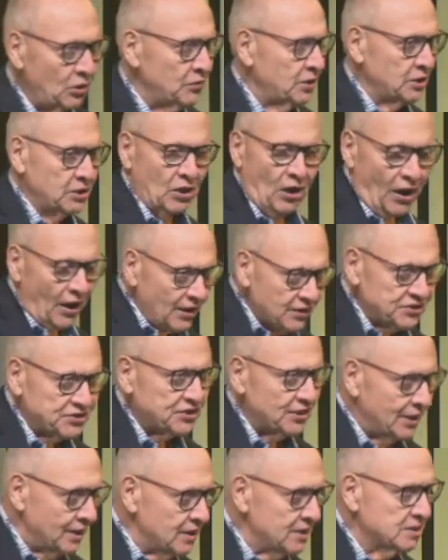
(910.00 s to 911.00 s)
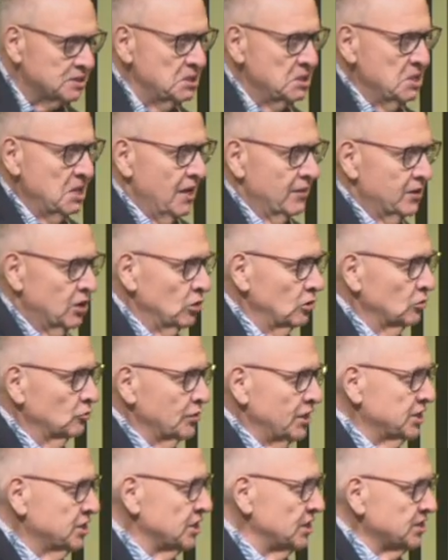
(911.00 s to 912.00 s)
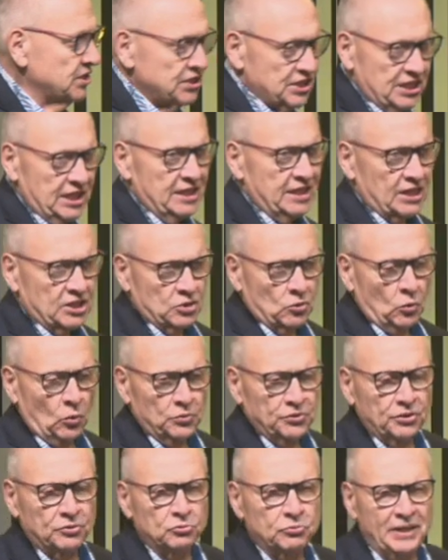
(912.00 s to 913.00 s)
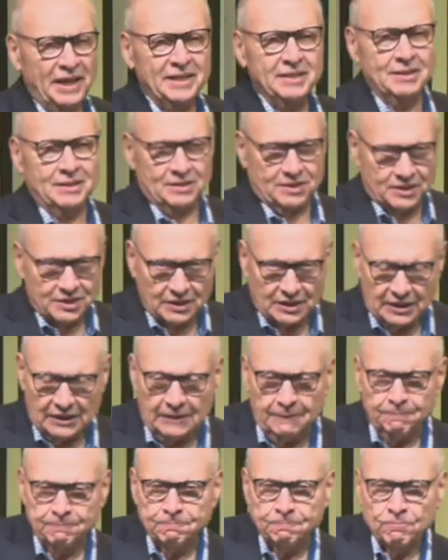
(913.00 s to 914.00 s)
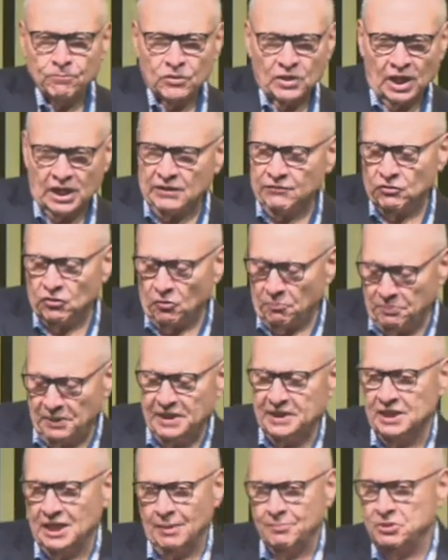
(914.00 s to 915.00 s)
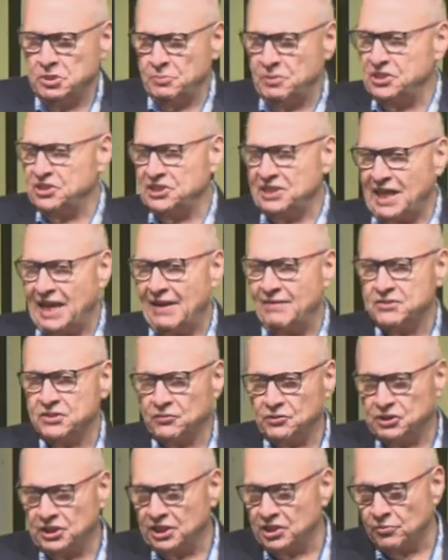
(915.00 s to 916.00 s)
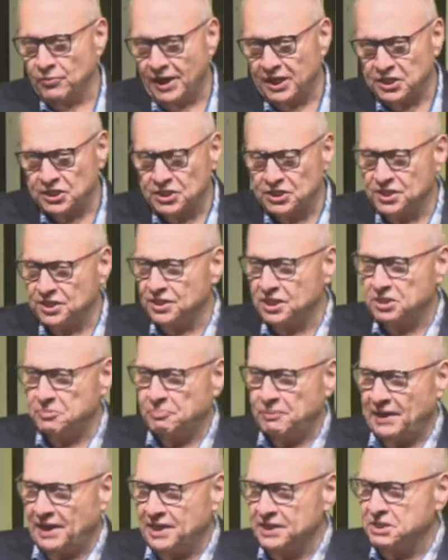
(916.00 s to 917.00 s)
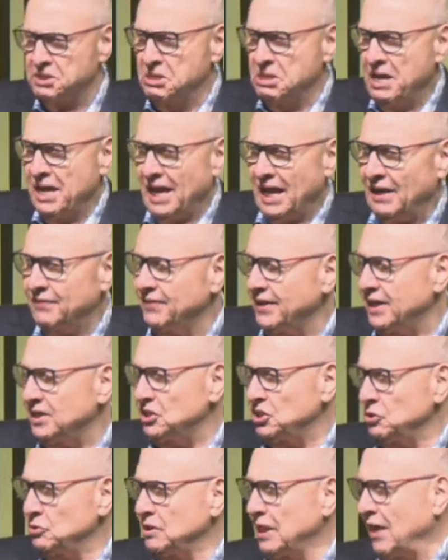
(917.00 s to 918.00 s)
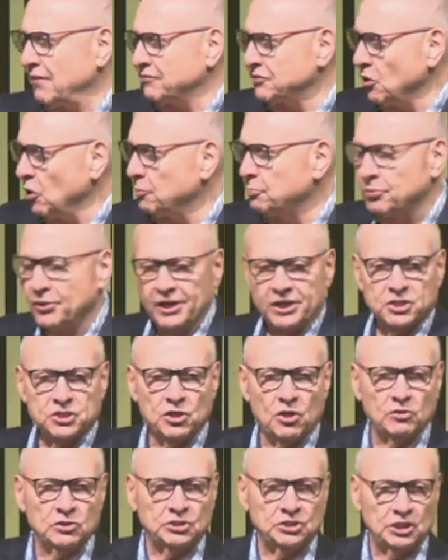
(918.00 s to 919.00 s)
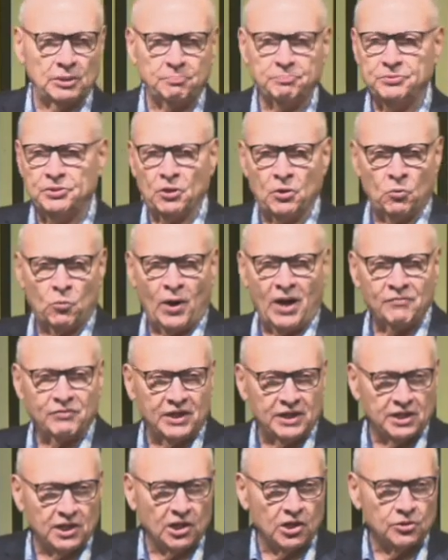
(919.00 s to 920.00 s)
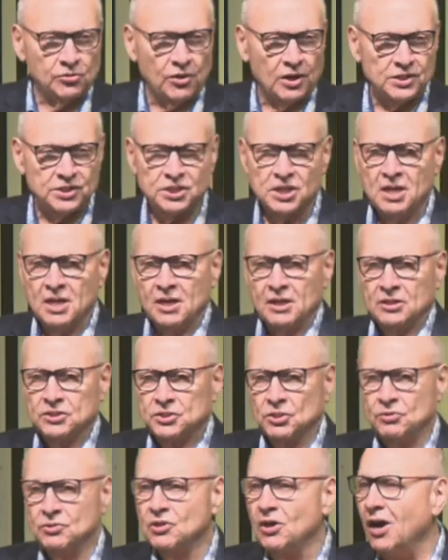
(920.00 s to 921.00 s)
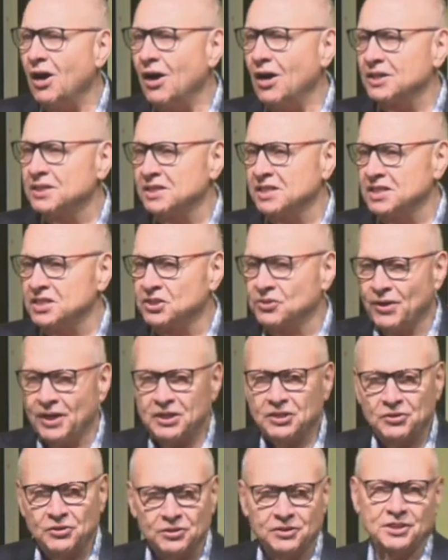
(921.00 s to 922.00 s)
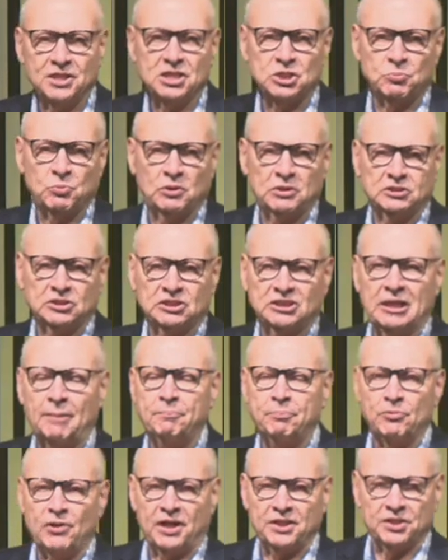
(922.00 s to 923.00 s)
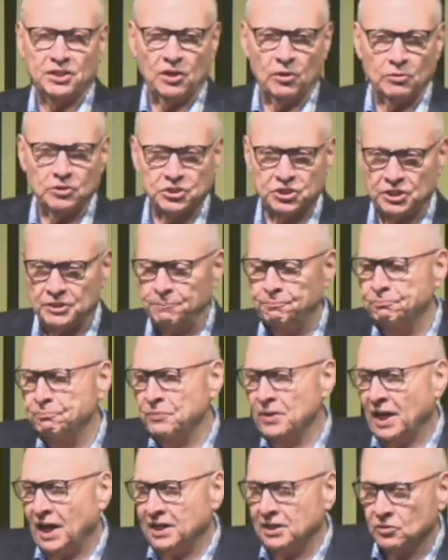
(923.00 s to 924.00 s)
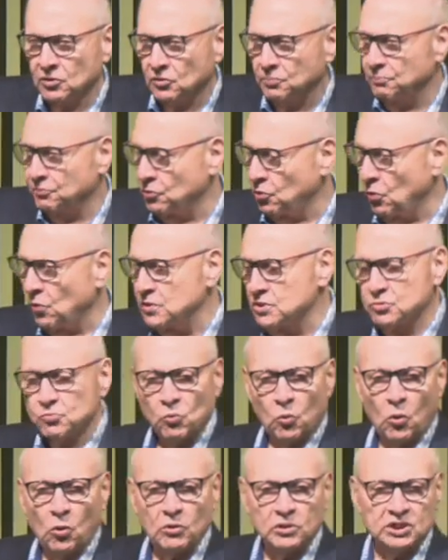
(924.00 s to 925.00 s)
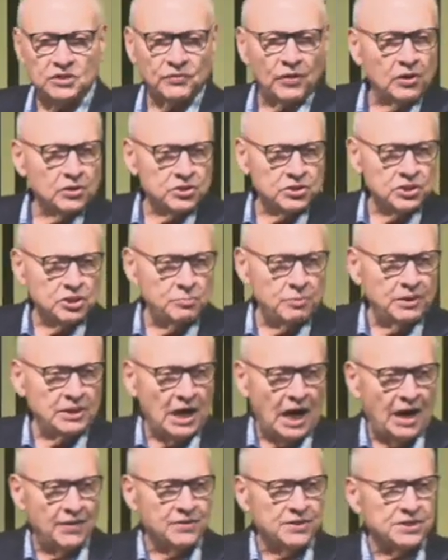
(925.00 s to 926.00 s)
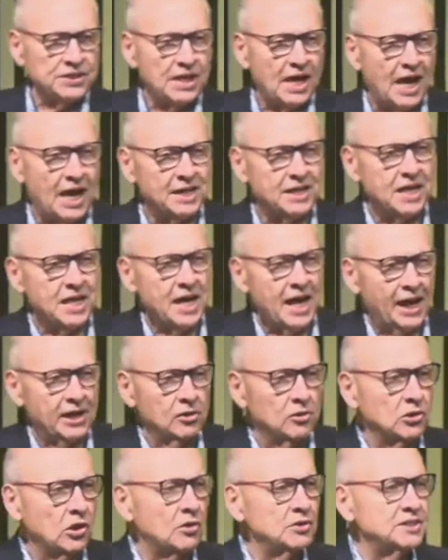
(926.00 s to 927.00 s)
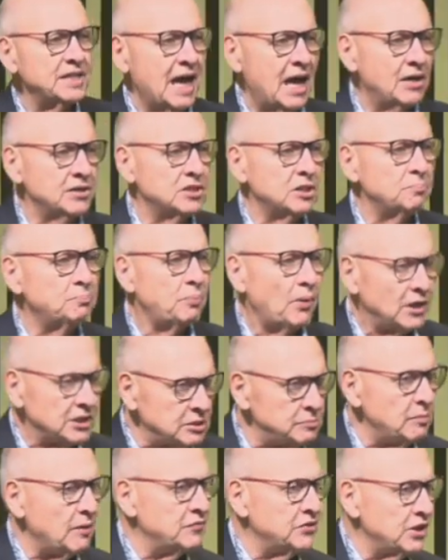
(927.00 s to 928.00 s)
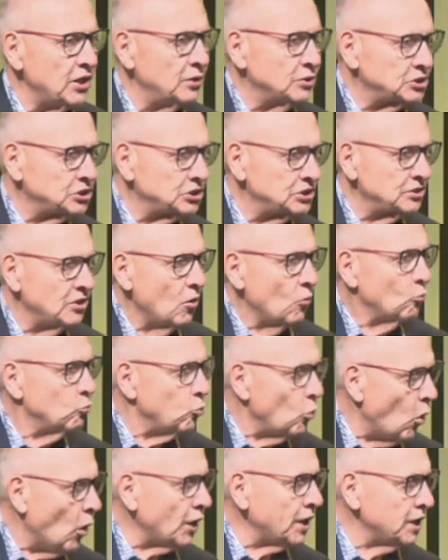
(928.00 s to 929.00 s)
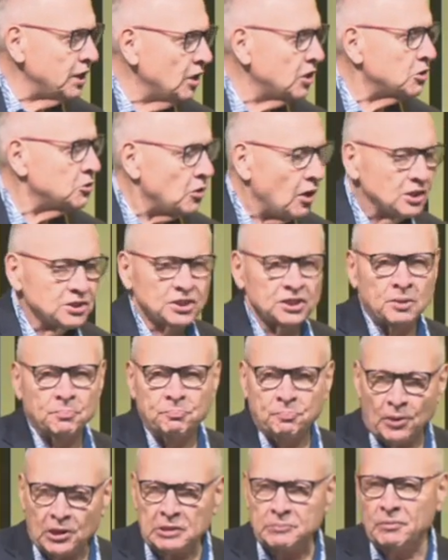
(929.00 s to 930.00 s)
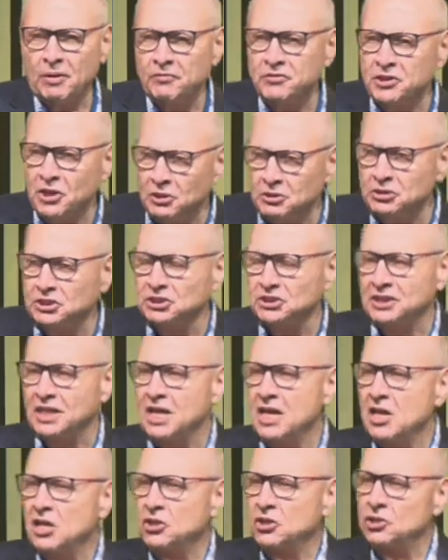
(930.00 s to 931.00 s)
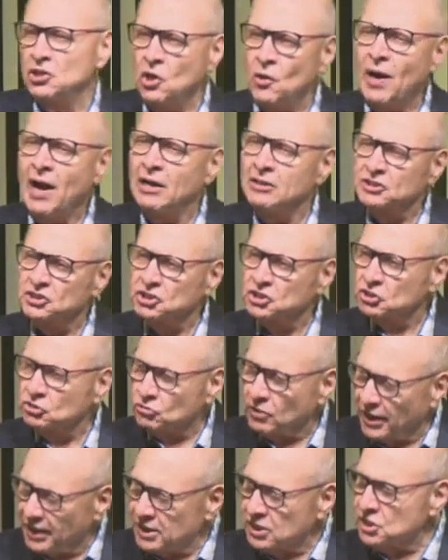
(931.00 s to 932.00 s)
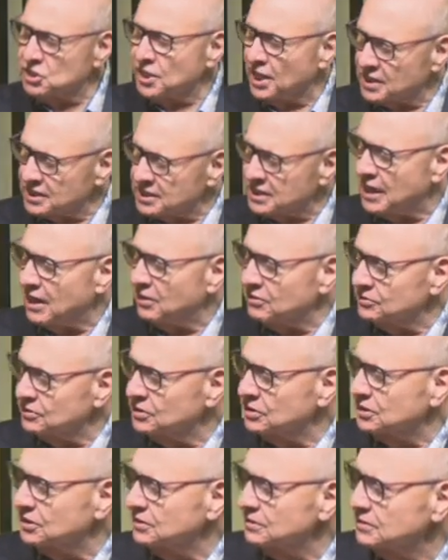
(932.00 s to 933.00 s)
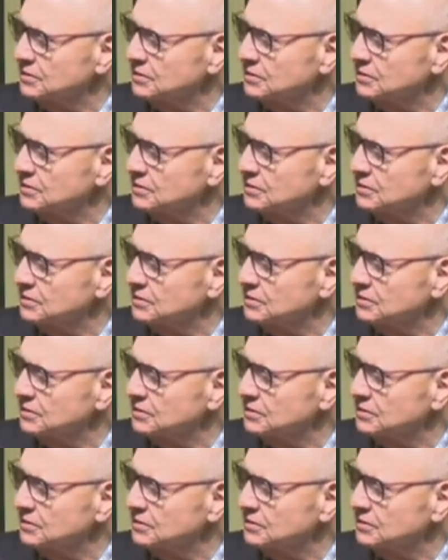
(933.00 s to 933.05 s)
that God says you'll reach a sea that's called the Red Sea. None of you have been there, but you've been slaves for generations in this place. And then you'll have no bridge, no ship, no way of getting across. So God, in his great goodness, will separate the ocean and cause walls of ocean to be on either side. And you'll go down to the bottom of the ocean, walking across at the bottom of an ocean. You know how strange that sounds?